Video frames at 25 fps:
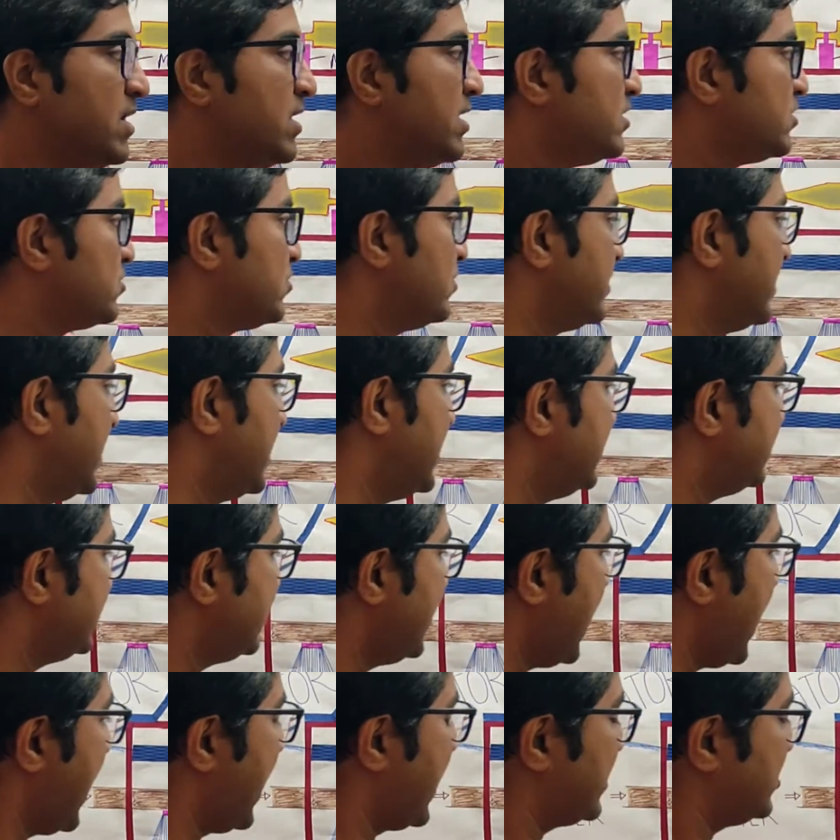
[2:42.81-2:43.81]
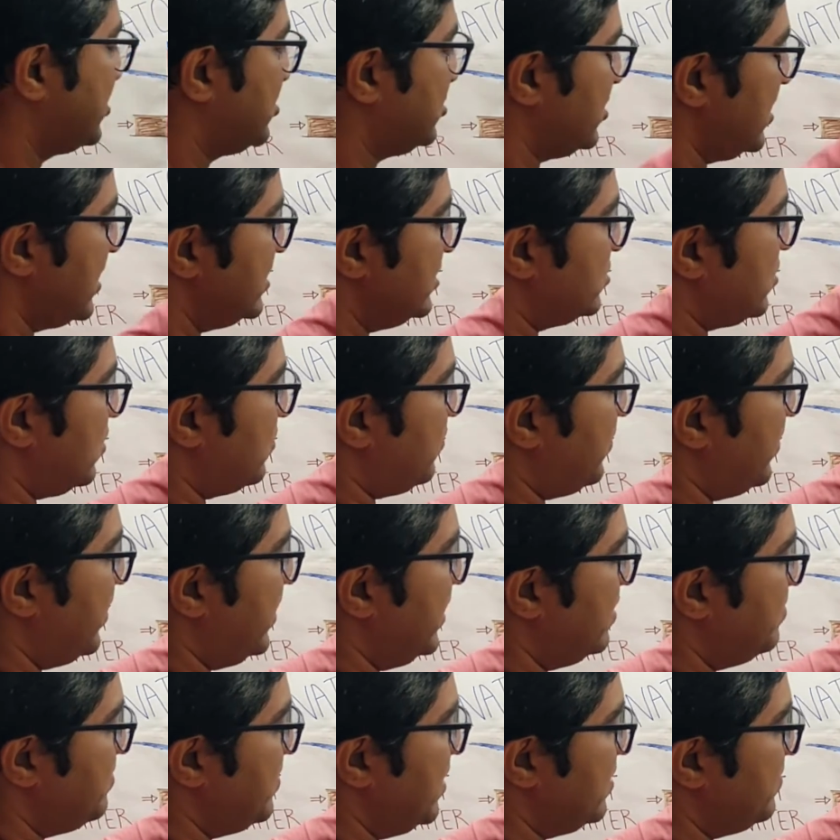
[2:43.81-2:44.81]
So there is an exchange of
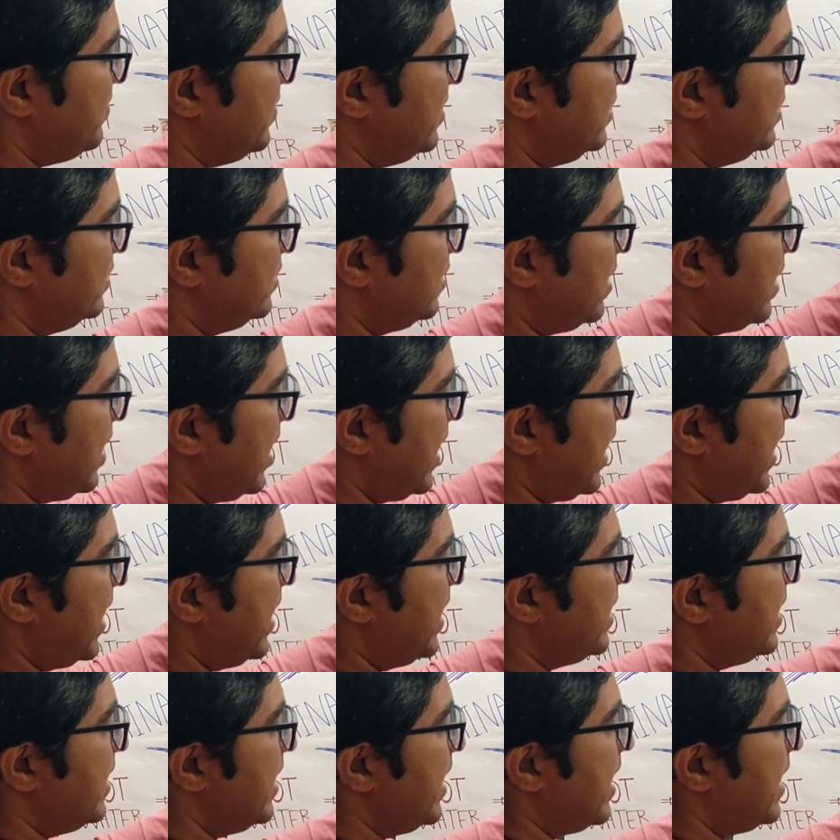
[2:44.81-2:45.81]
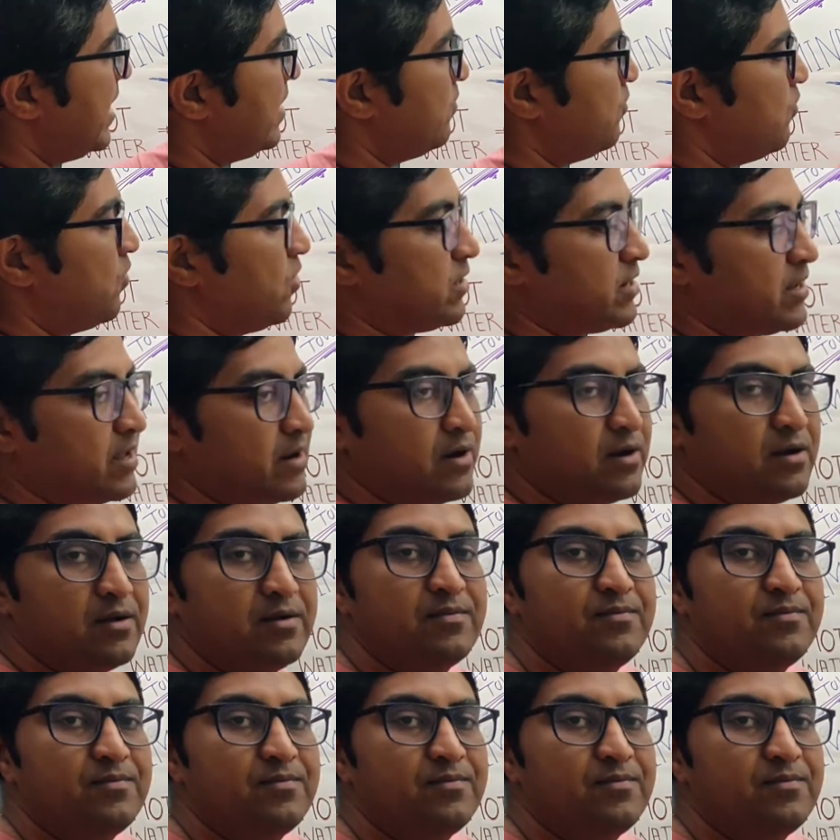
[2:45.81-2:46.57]
heat between the air and water,